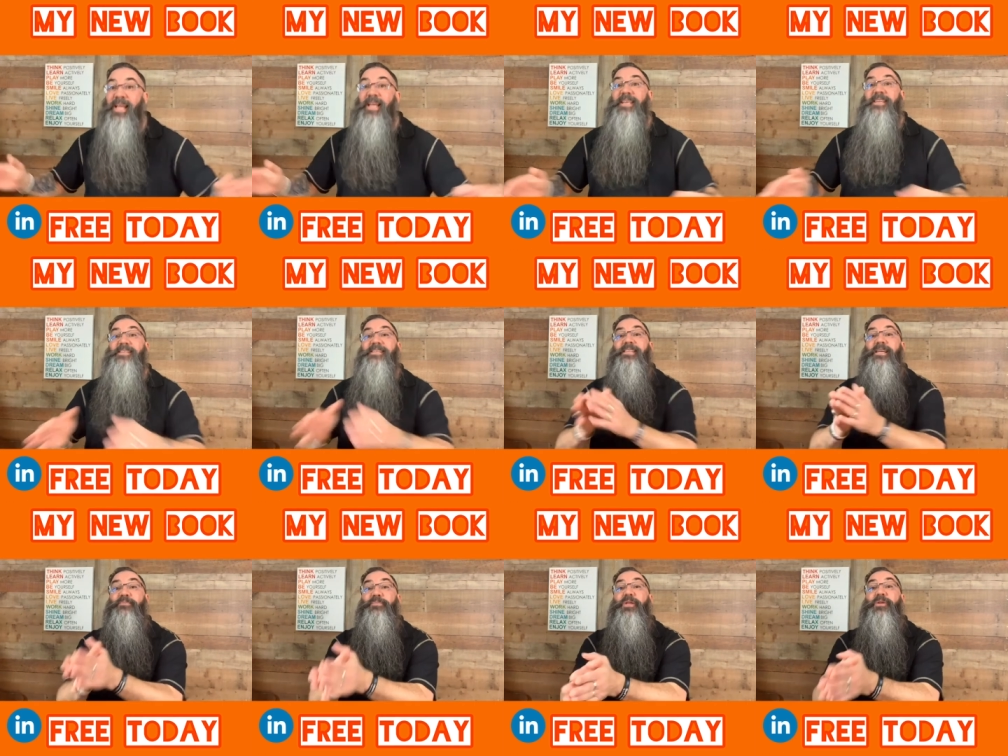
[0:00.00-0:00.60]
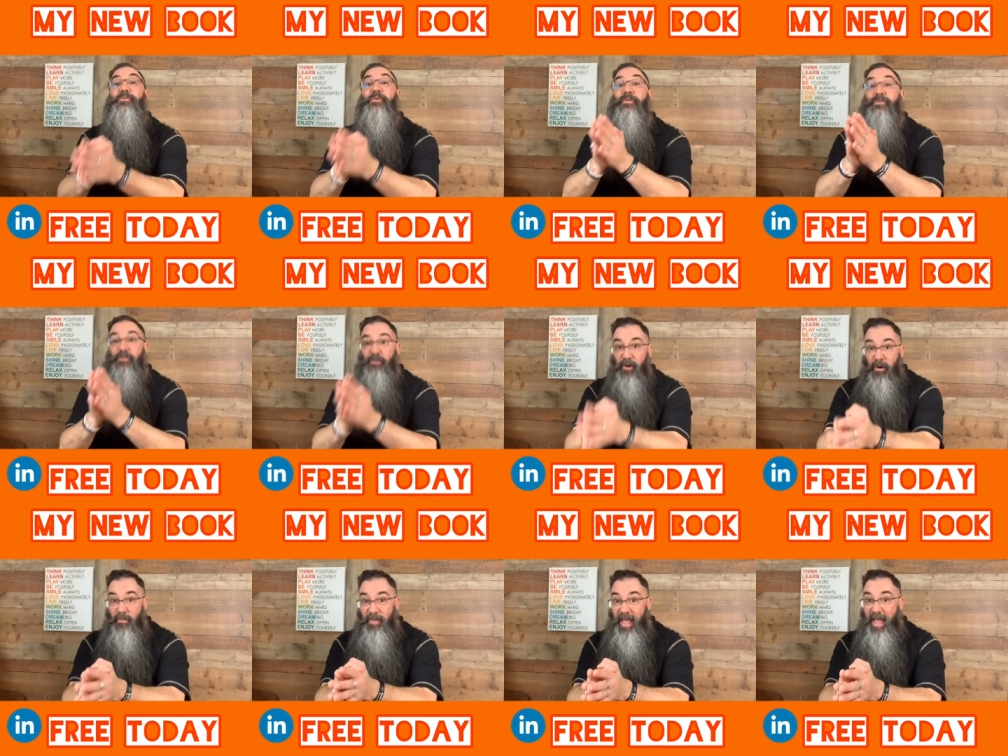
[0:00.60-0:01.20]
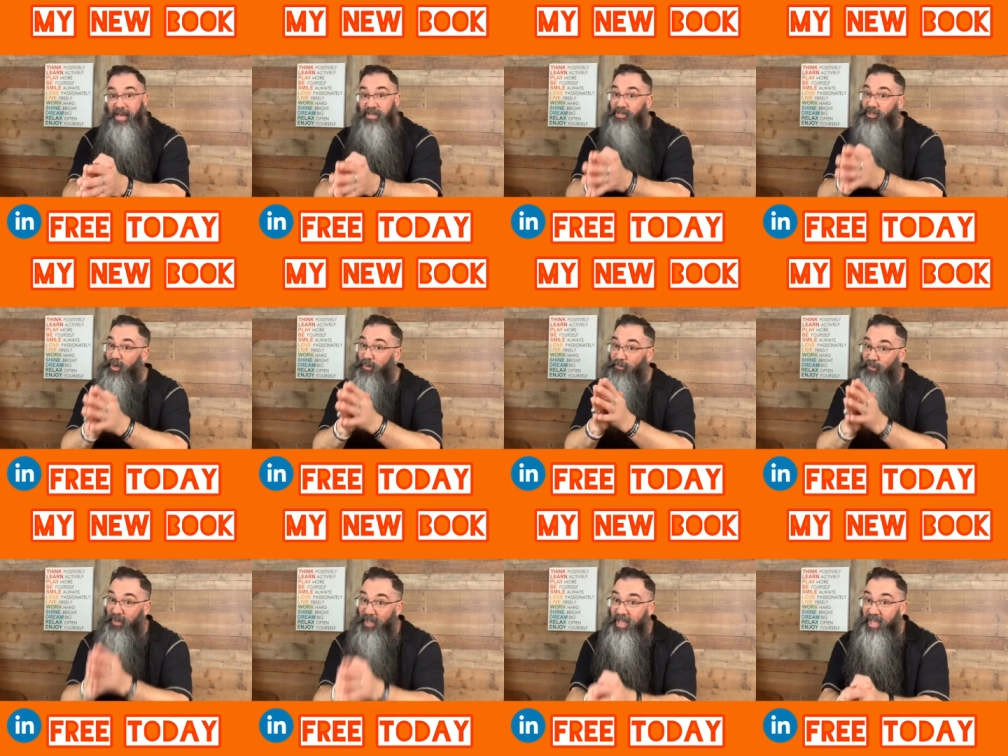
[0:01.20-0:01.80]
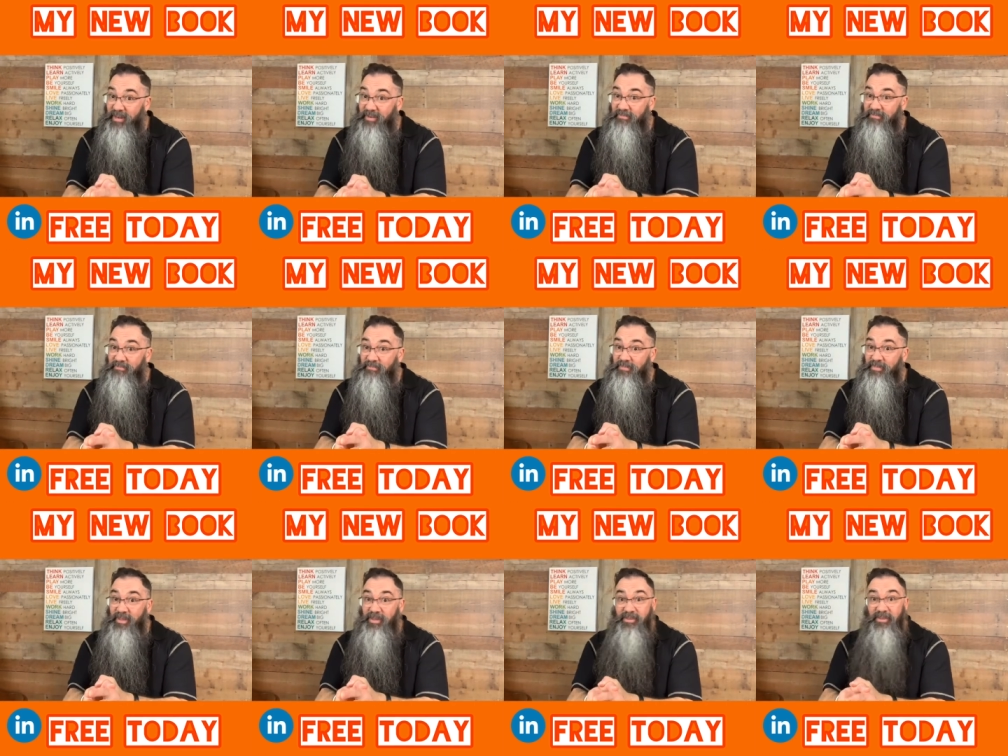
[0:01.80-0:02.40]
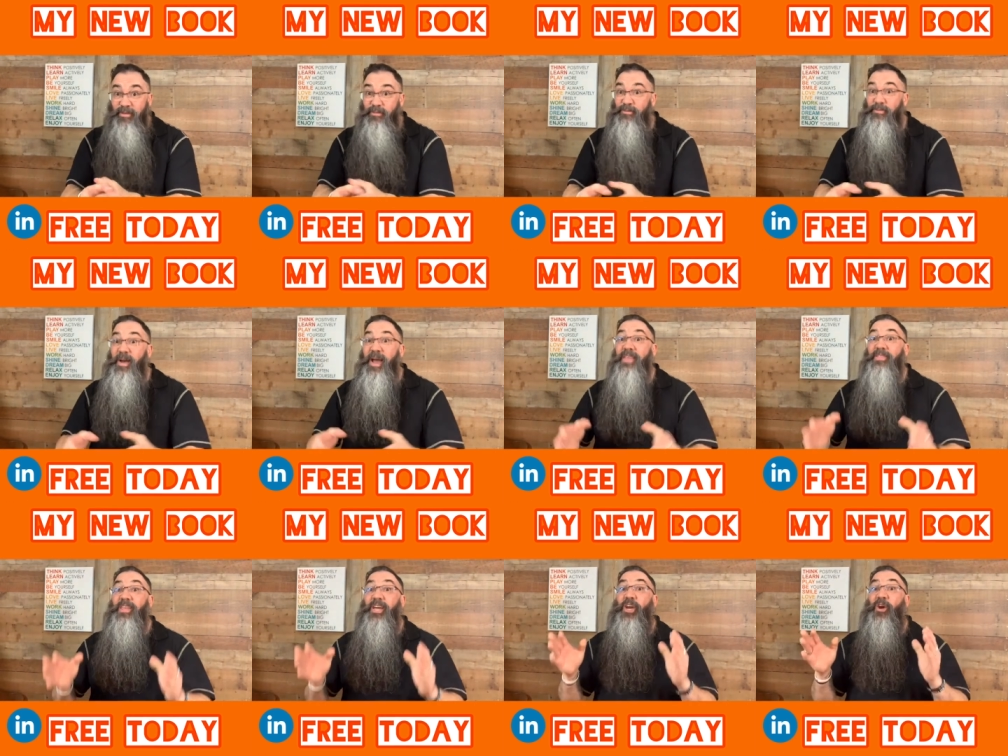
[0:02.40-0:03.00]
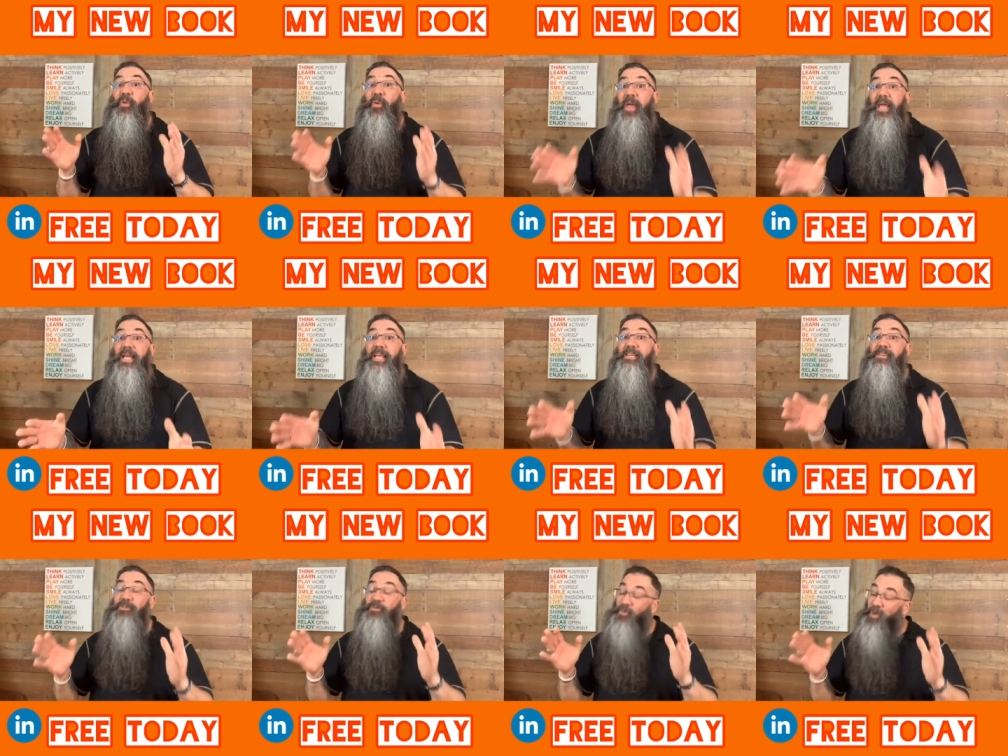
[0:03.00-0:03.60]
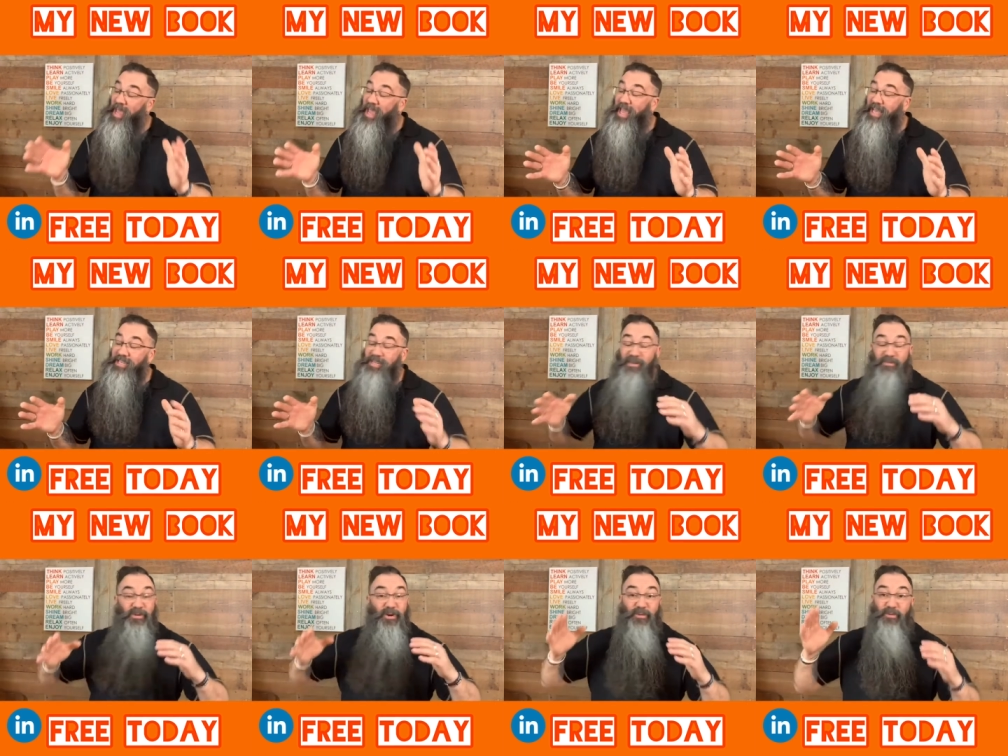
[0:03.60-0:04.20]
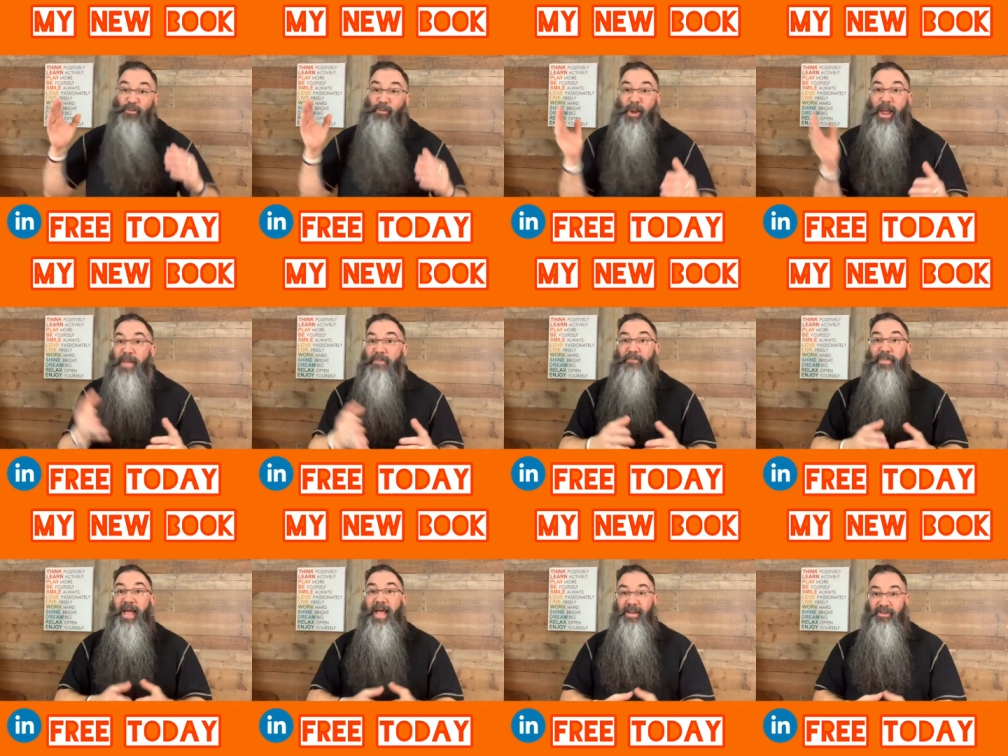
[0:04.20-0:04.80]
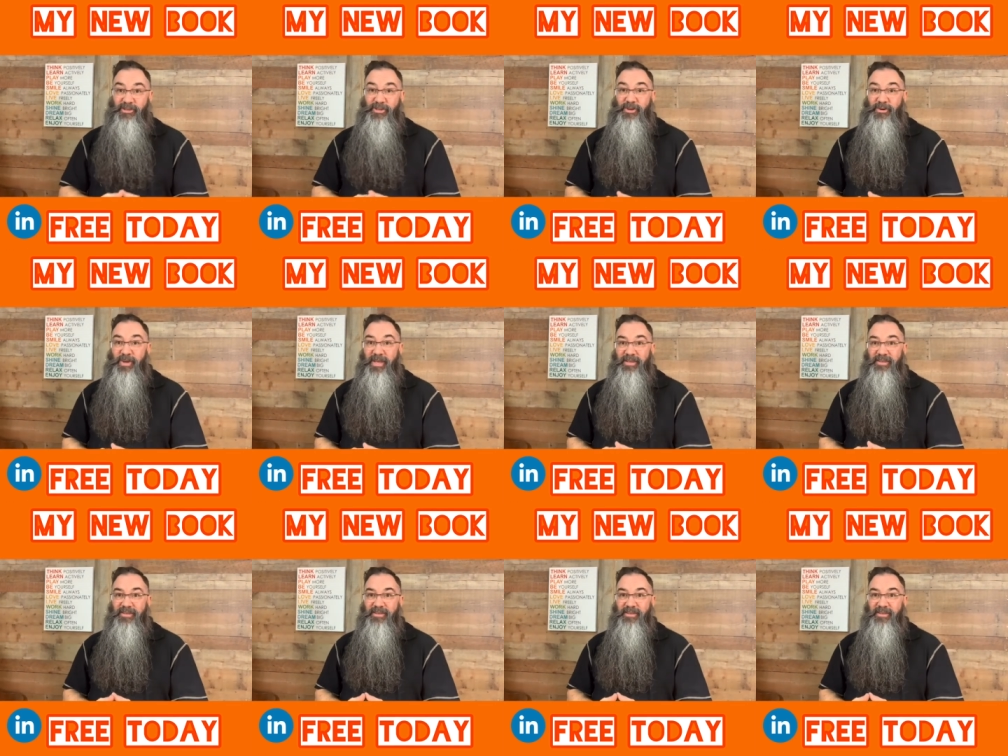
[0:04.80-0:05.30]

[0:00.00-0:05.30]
Simply refer back to your plan, then find the quickest way to move right back to it.